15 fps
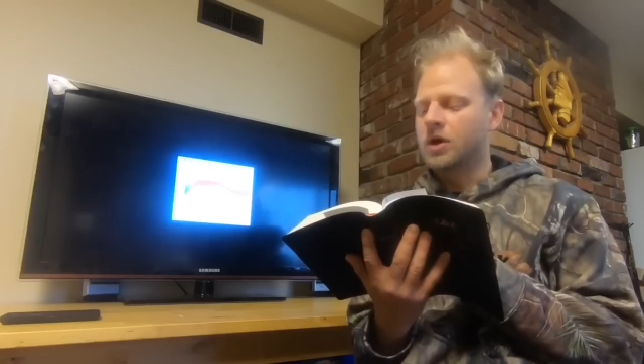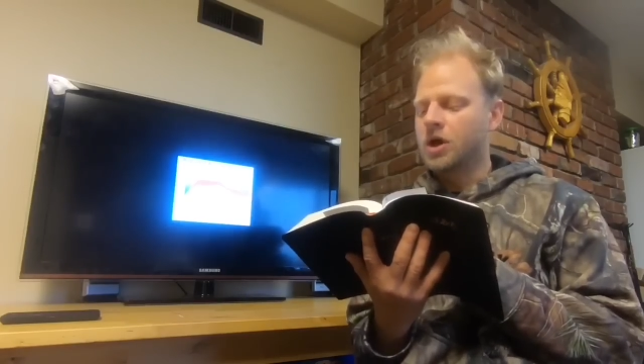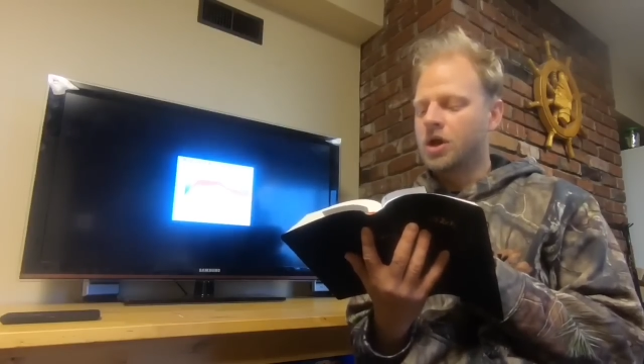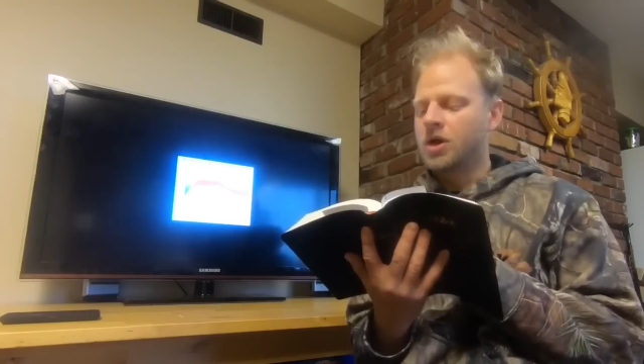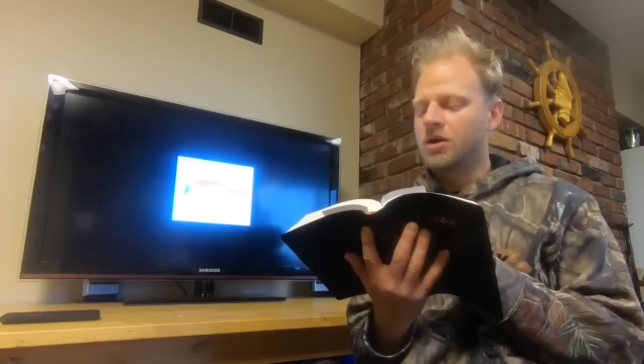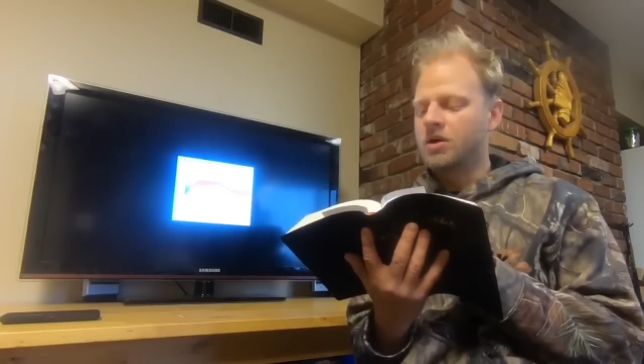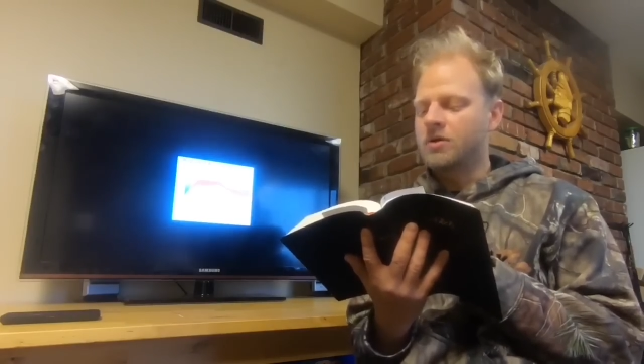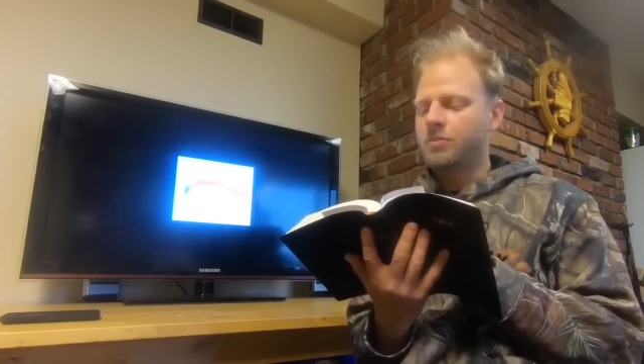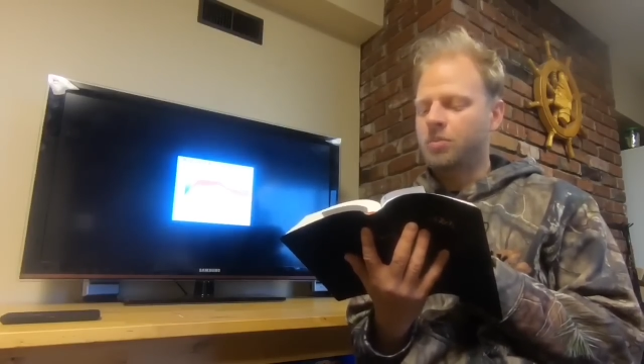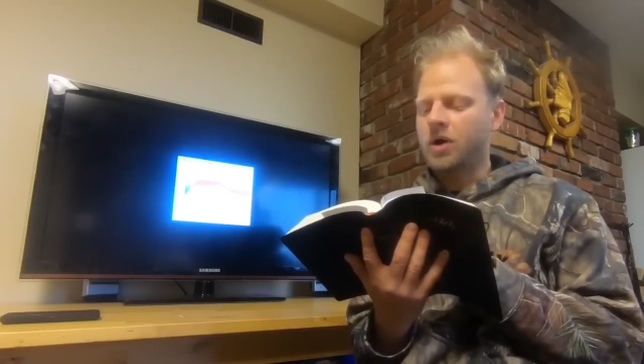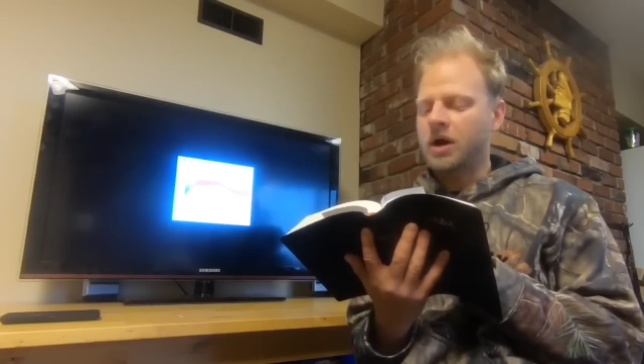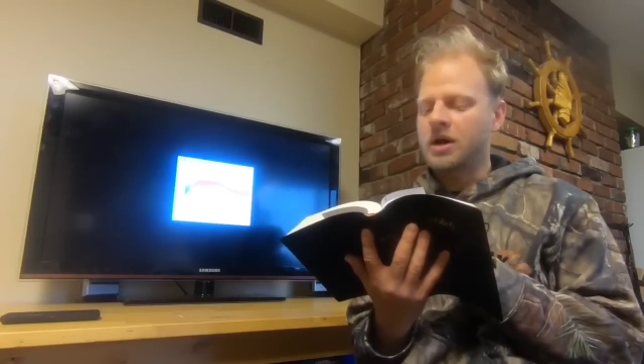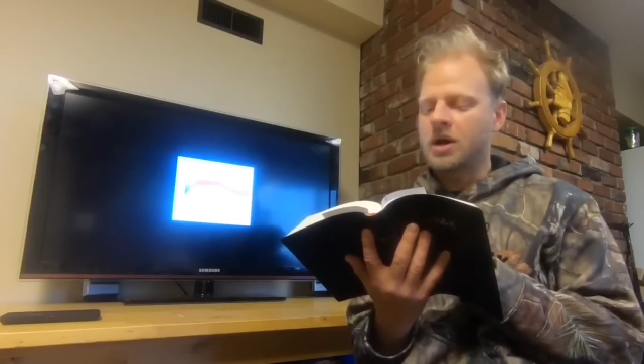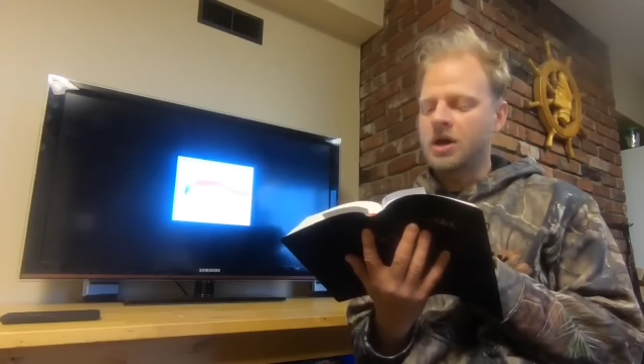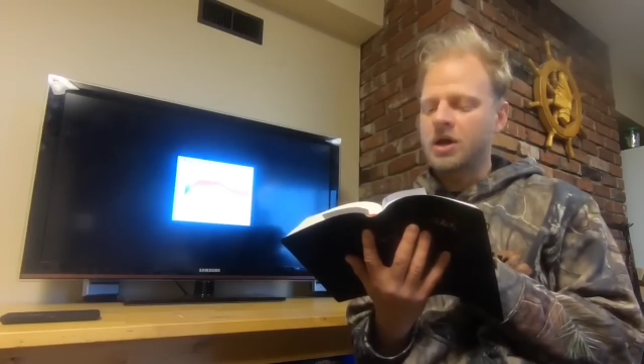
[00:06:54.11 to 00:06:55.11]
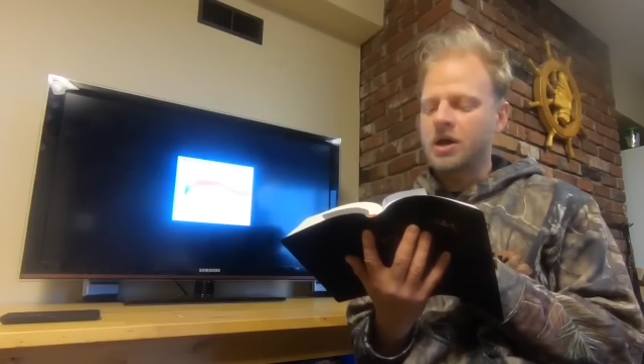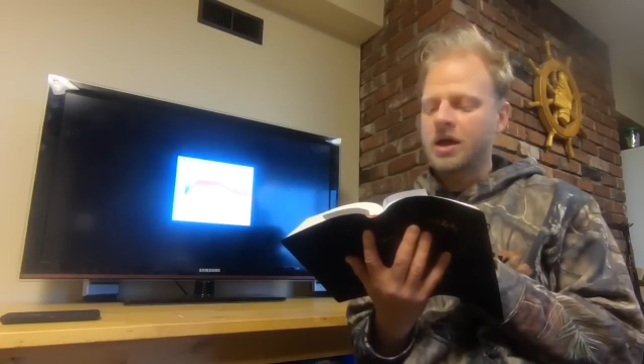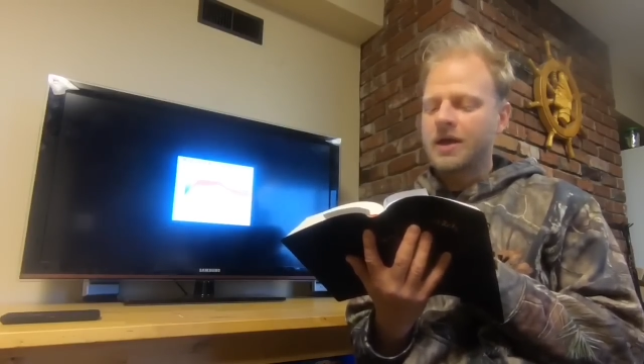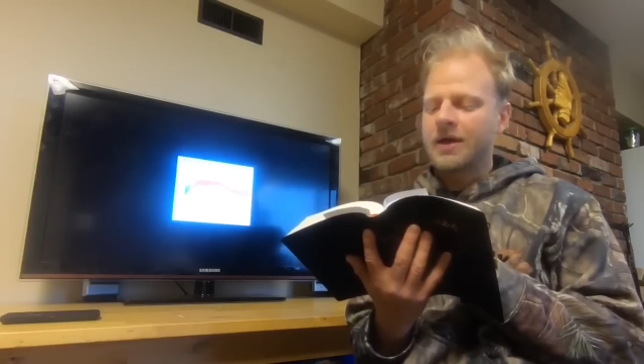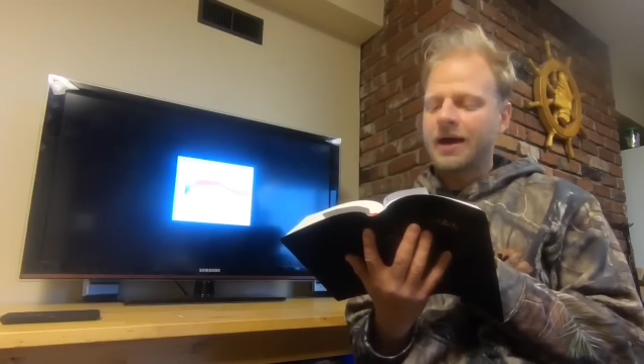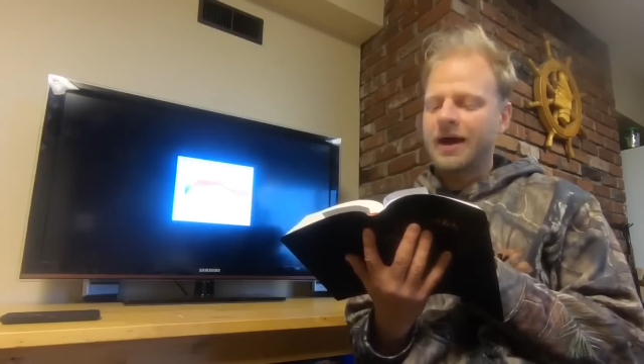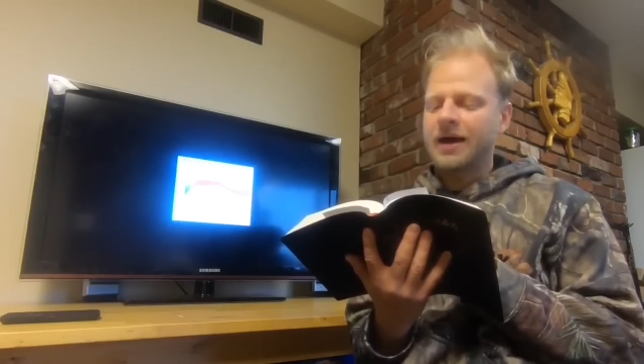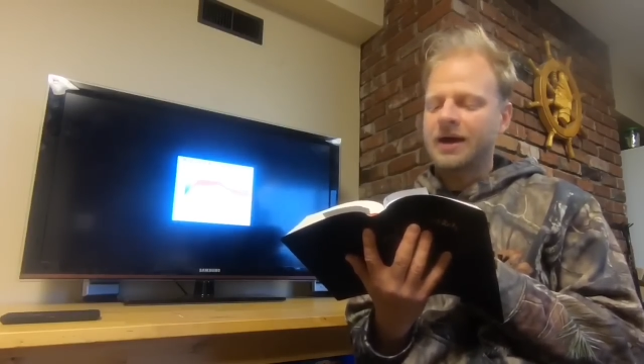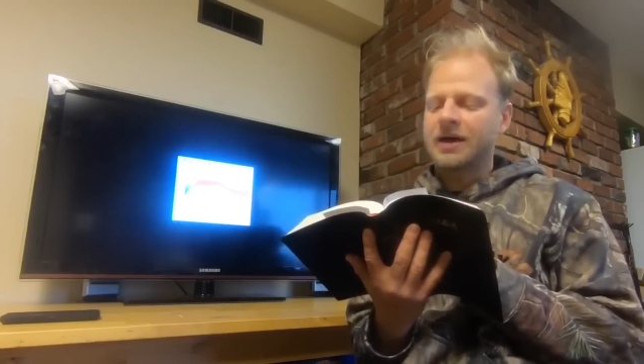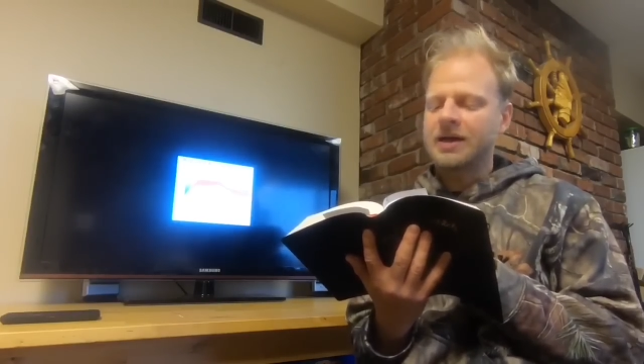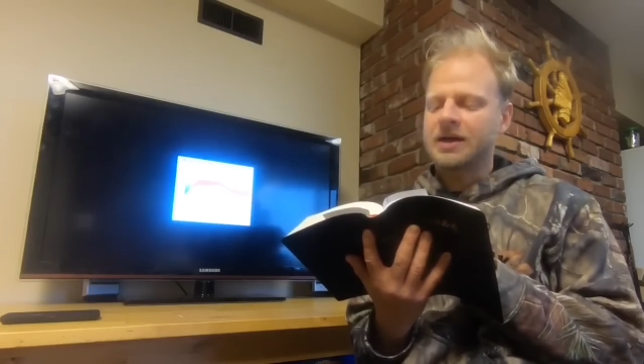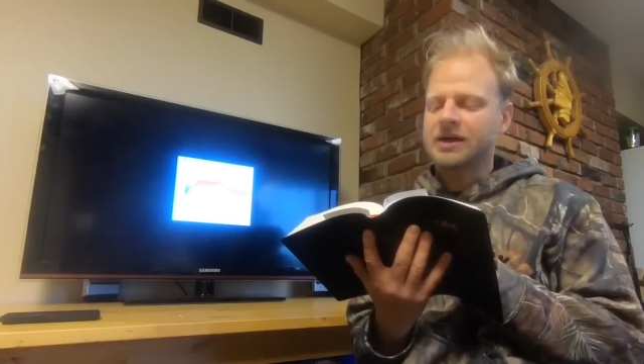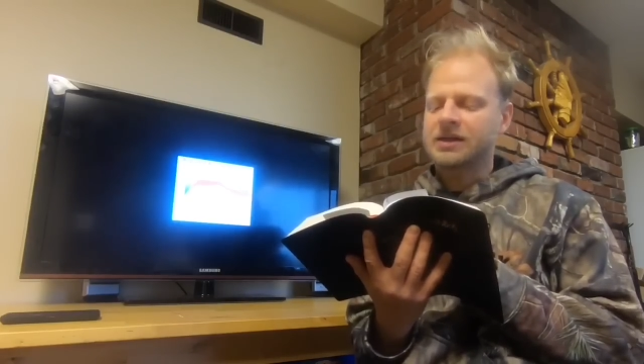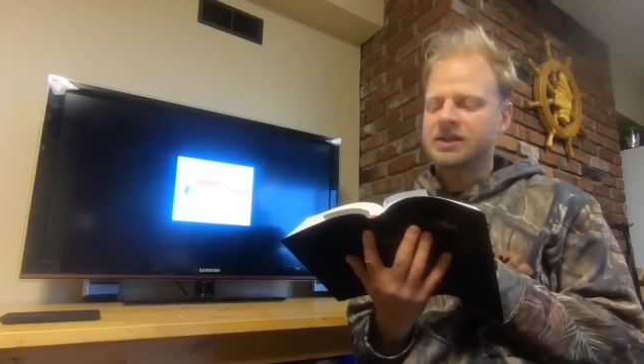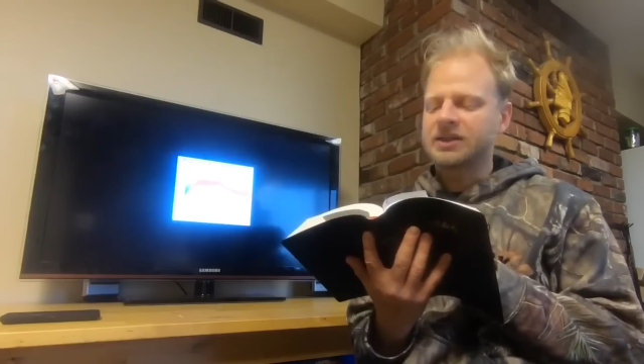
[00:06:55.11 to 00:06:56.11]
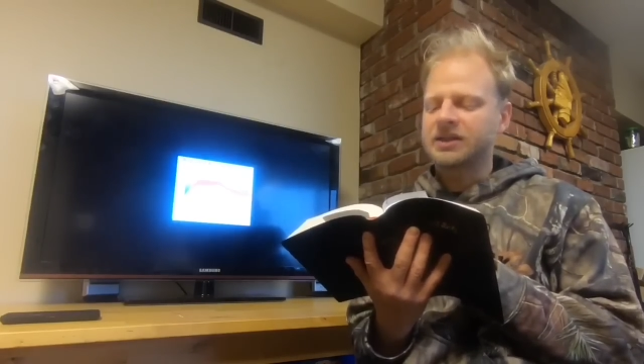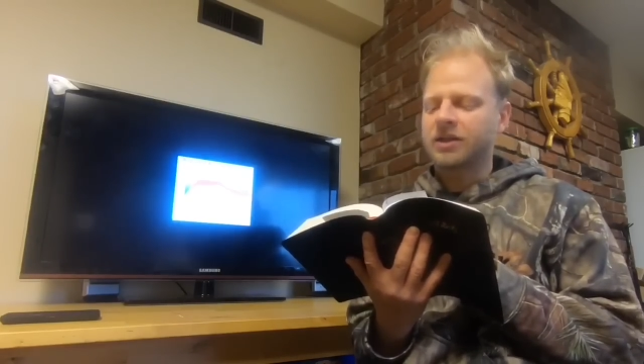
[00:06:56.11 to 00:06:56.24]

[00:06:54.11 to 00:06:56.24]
le poile a here clear